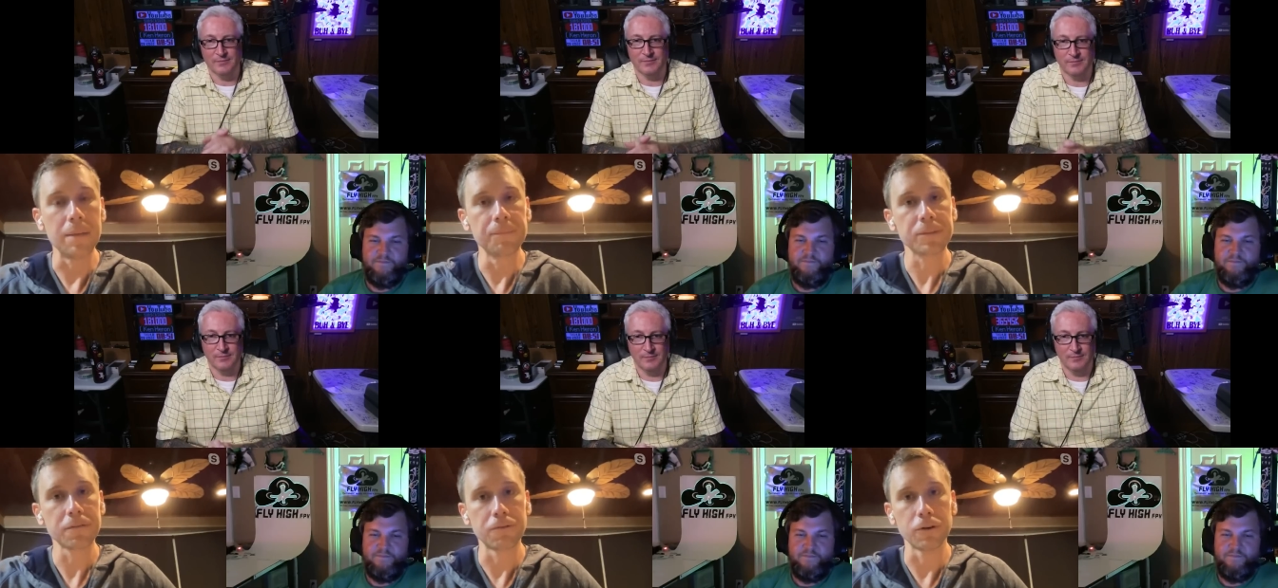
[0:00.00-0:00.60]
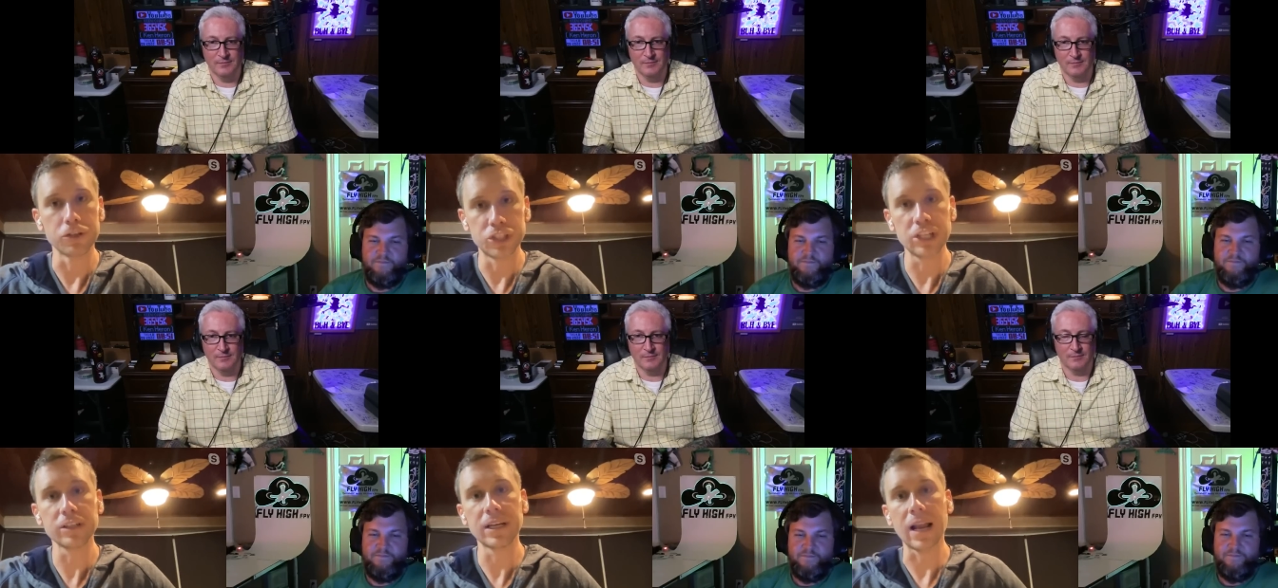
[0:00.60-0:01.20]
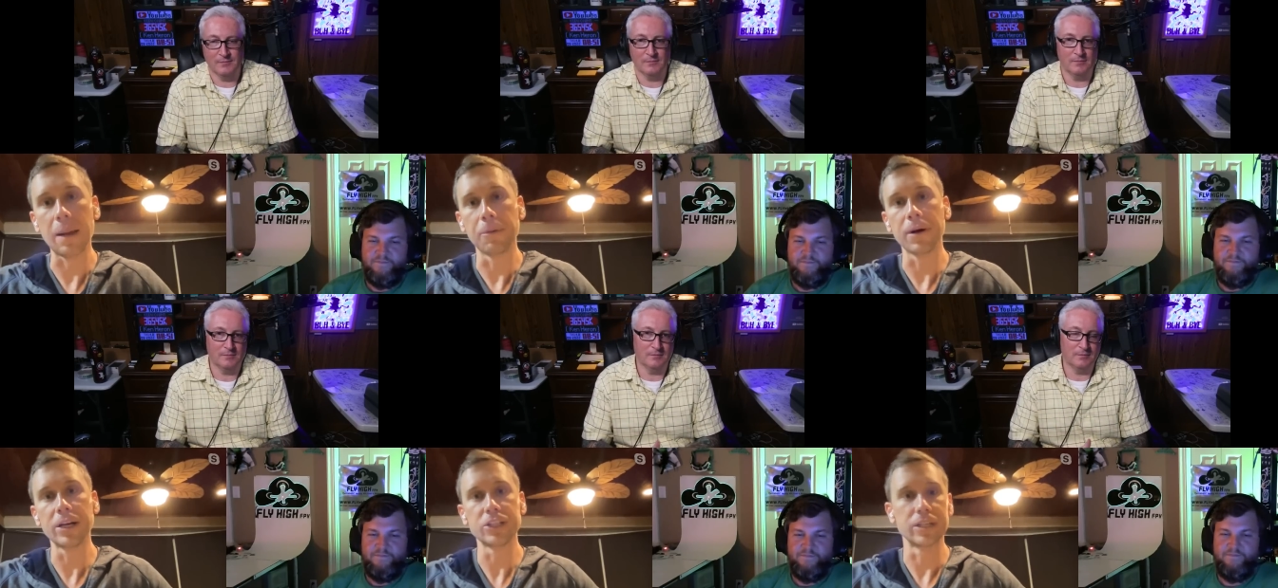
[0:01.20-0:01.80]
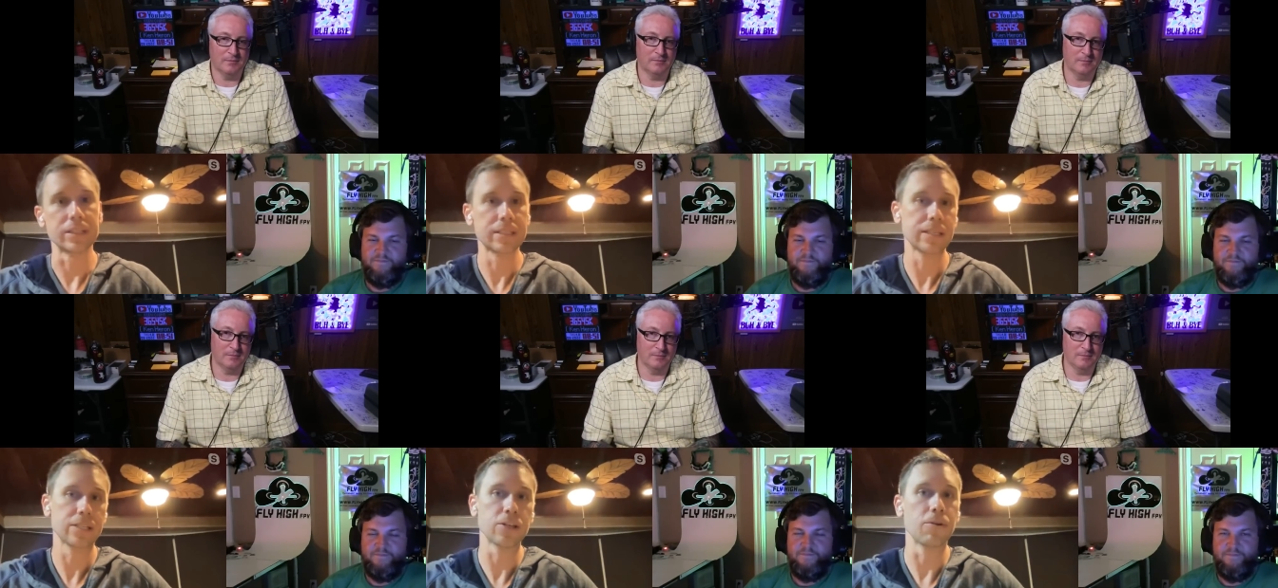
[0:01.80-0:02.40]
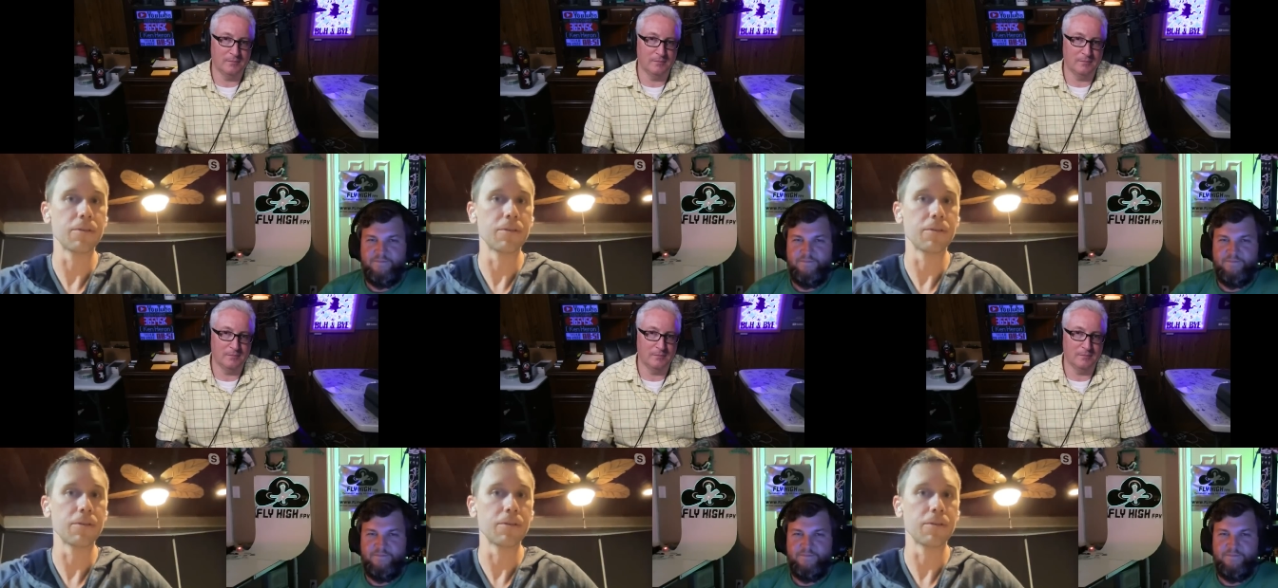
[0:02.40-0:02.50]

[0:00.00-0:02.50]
Speaker 1: um, for shielded operations.